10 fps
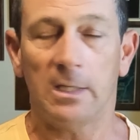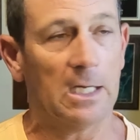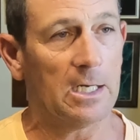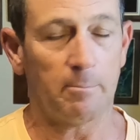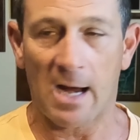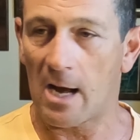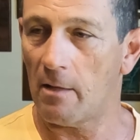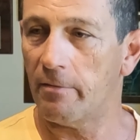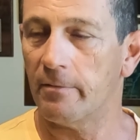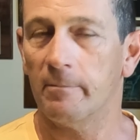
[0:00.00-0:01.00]
In the
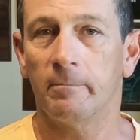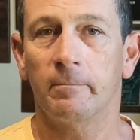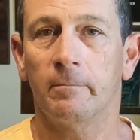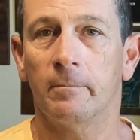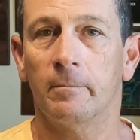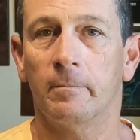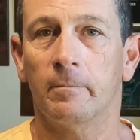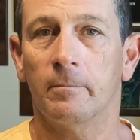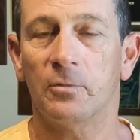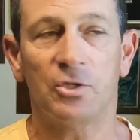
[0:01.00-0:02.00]
mouth,
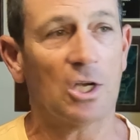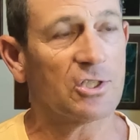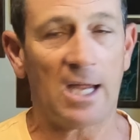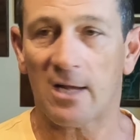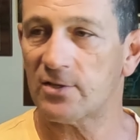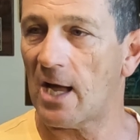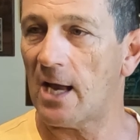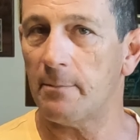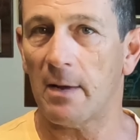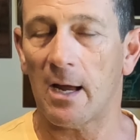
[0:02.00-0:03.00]
just
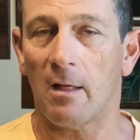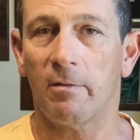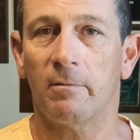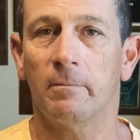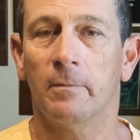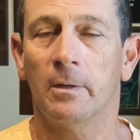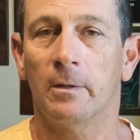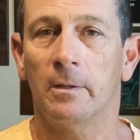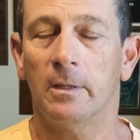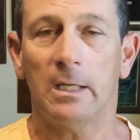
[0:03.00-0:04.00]
outside the mouth,
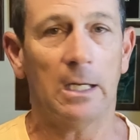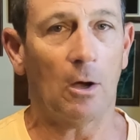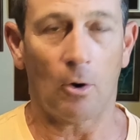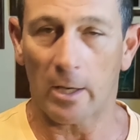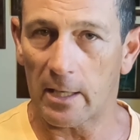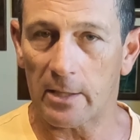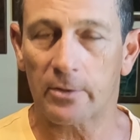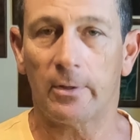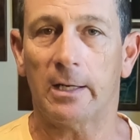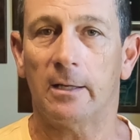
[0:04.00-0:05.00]
or in the
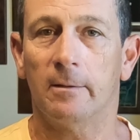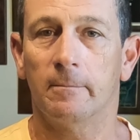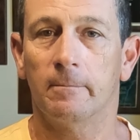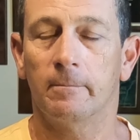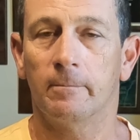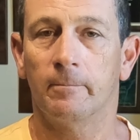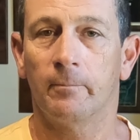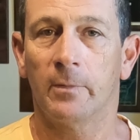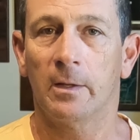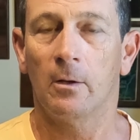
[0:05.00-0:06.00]
creek,
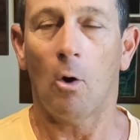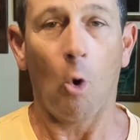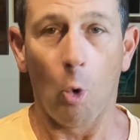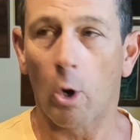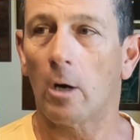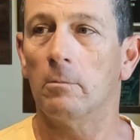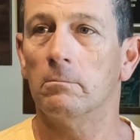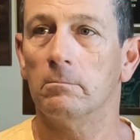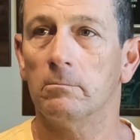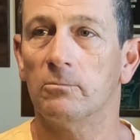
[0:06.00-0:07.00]
or
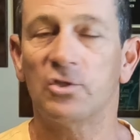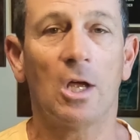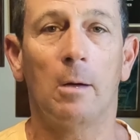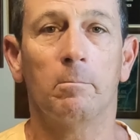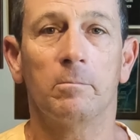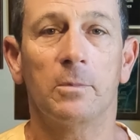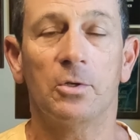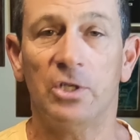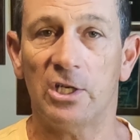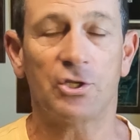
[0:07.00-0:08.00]
some
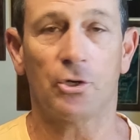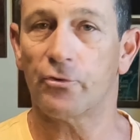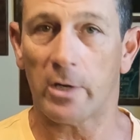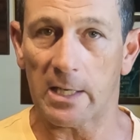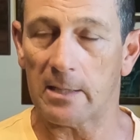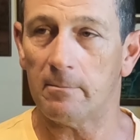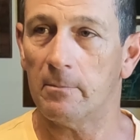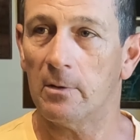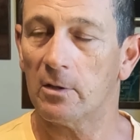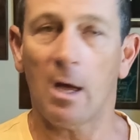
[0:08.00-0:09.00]
ditch or drain
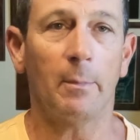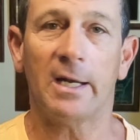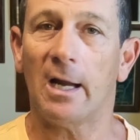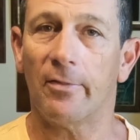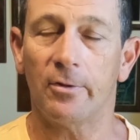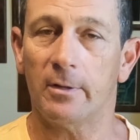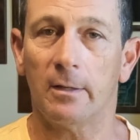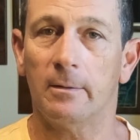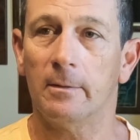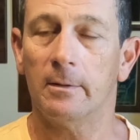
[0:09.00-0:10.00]
coming down through
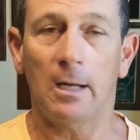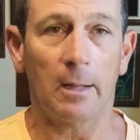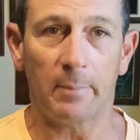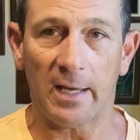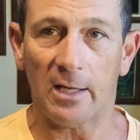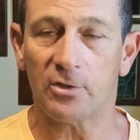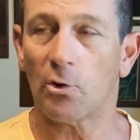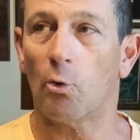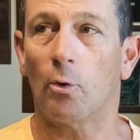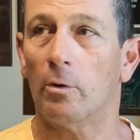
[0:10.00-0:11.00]
the lily pads
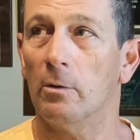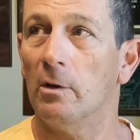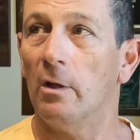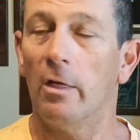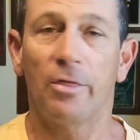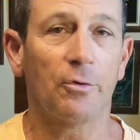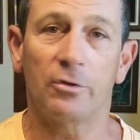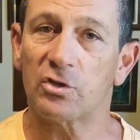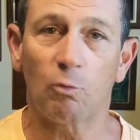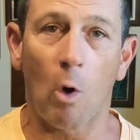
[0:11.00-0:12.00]
or through
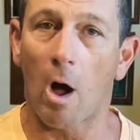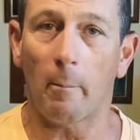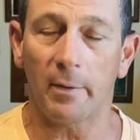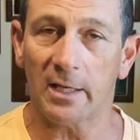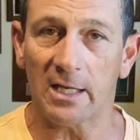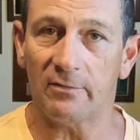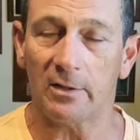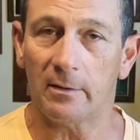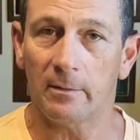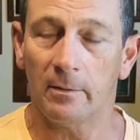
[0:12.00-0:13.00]
the swamp even.